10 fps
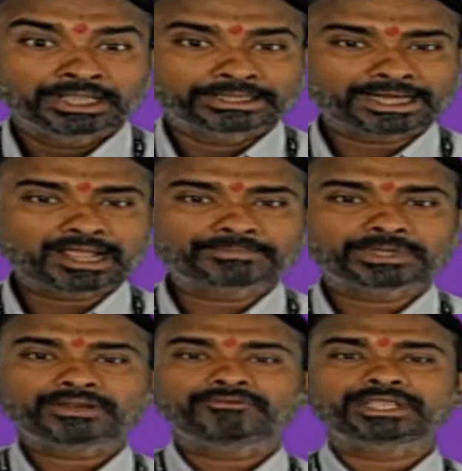Then
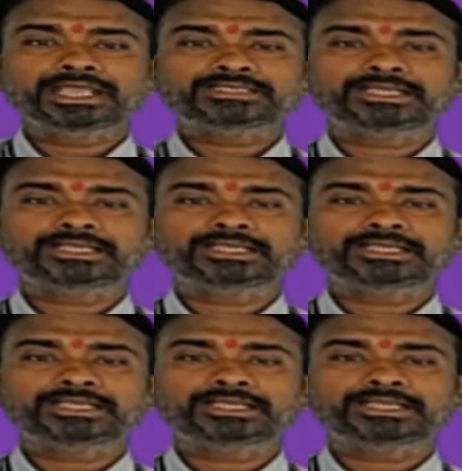after we can say